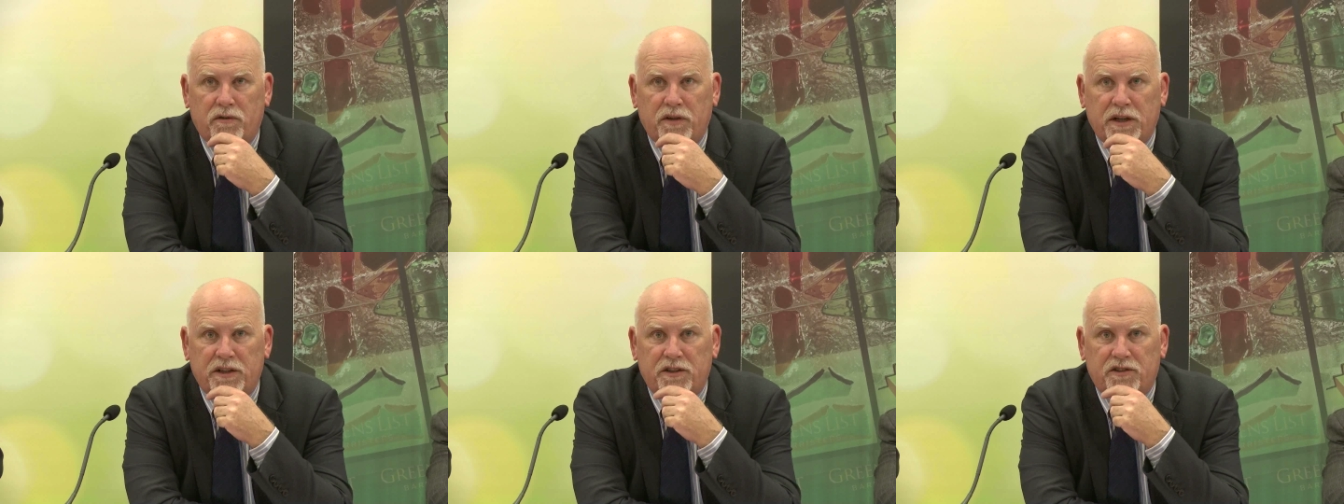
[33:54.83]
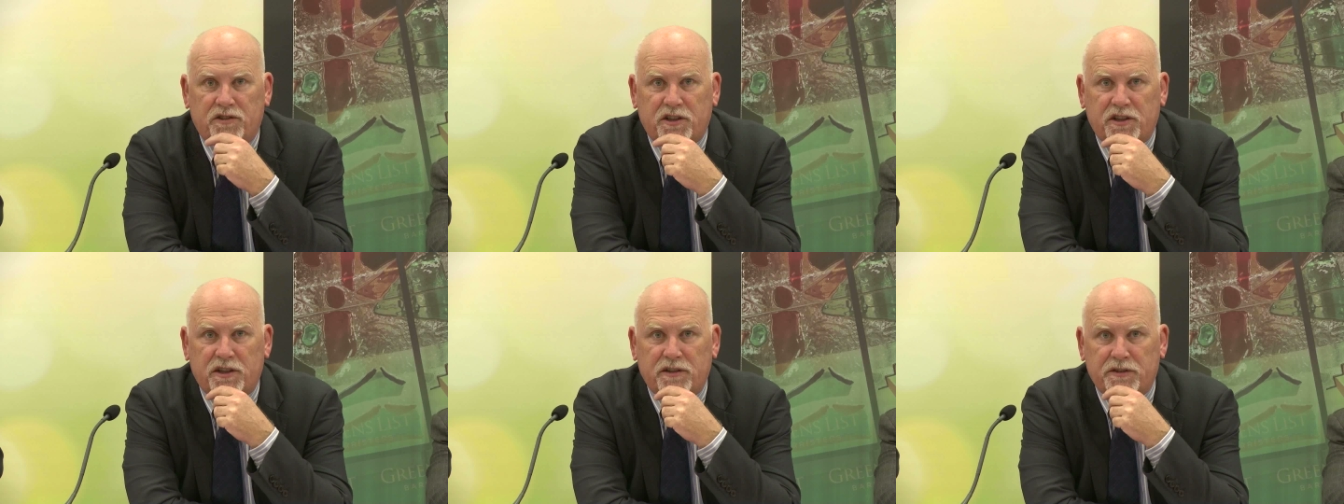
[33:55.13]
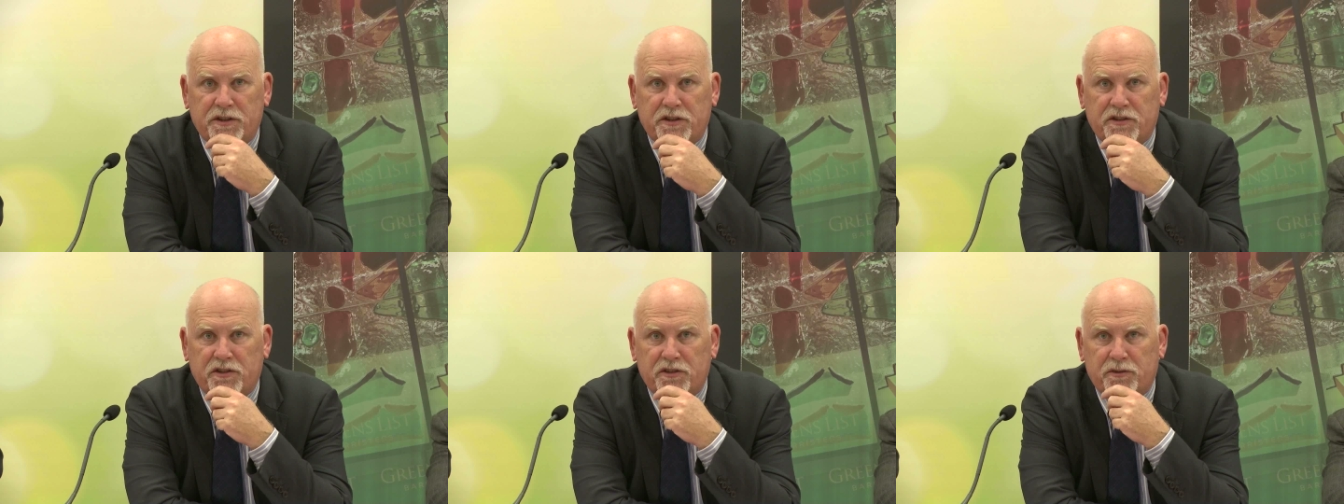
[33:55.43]
any
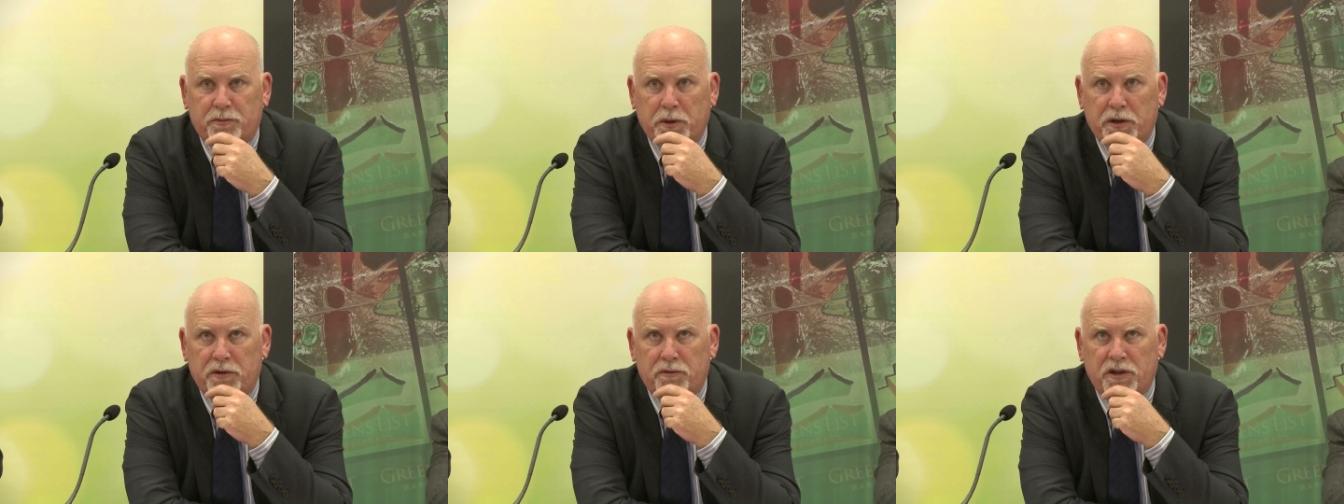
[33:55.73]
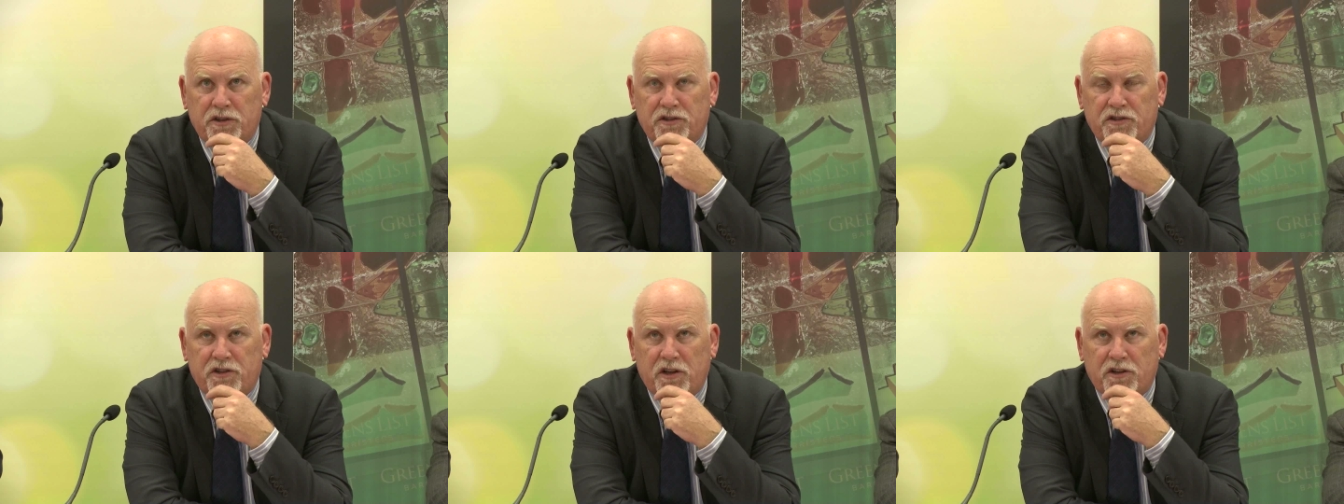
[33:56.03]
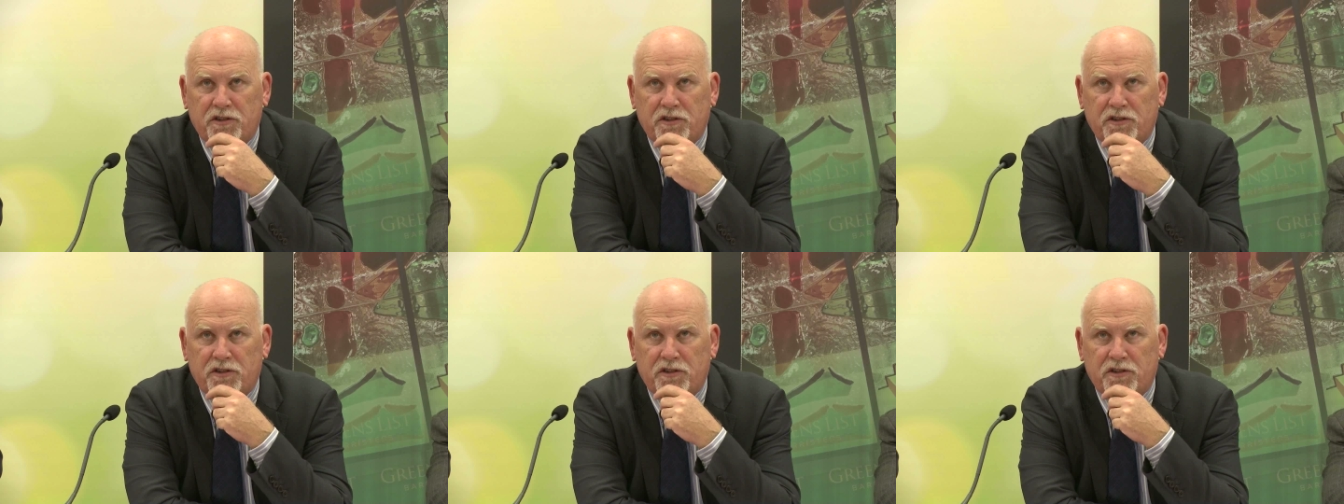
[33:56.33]
significance has been registered.